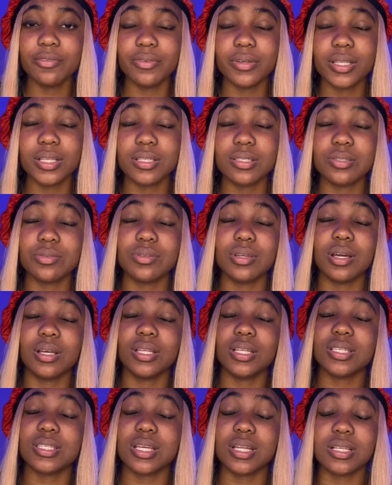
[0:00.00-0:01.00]
further ado, y'all,
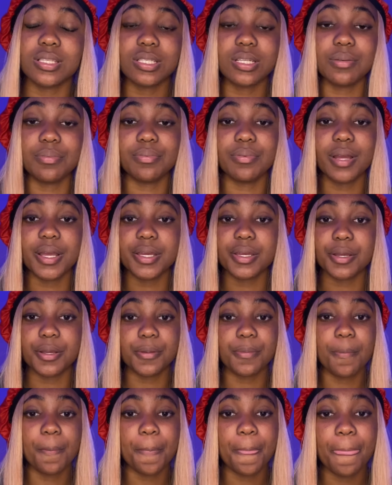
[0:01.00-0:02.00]
let's get into the prayer.
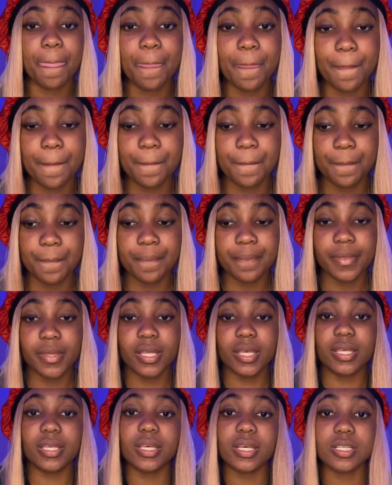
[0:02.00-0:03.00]

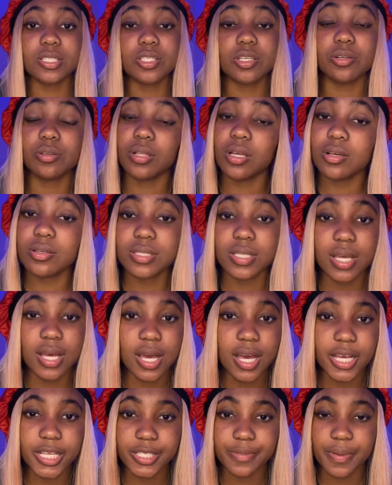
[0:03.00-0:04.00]
Yeah, so close your
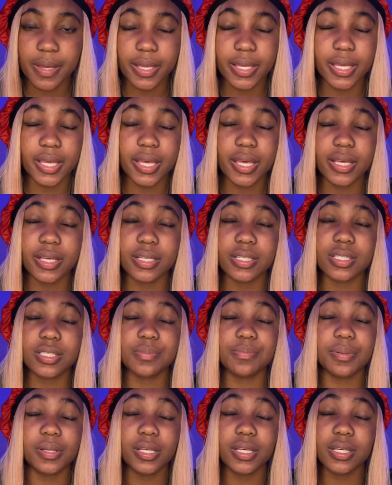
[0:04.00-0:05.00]
eyes, bow your heads,
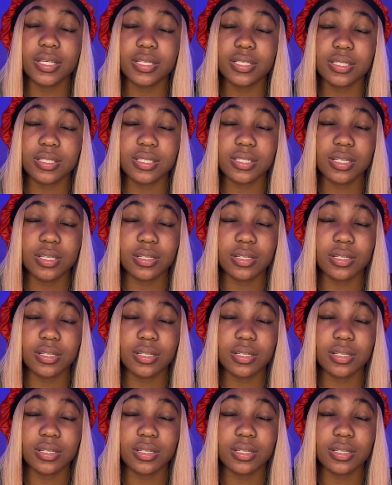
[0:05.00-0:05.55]
please.